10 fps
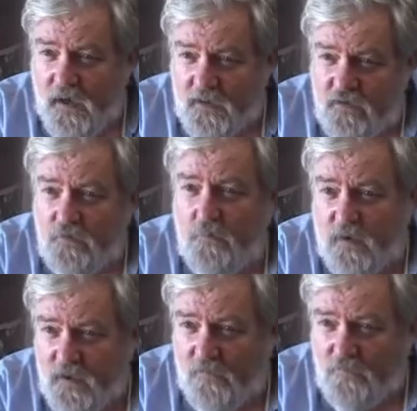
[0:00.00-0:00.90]
action
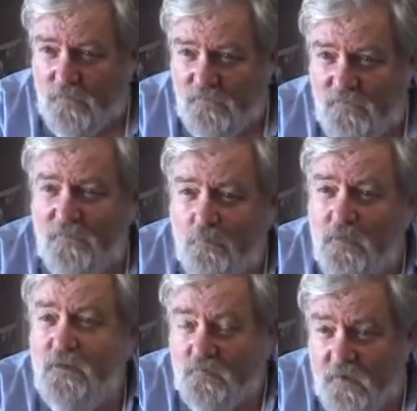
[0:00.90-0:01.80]
by governments,
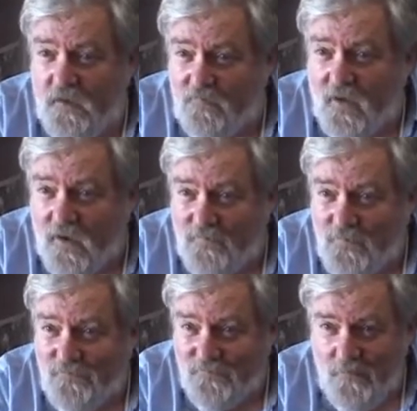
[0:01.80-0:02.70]
but to save
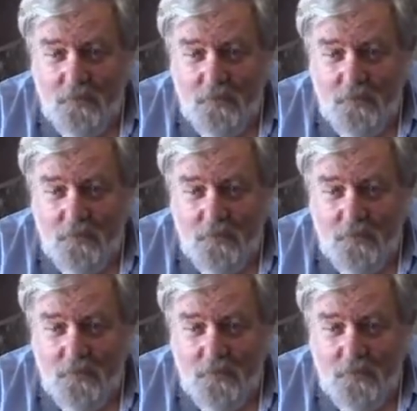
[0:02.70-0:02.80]
lives.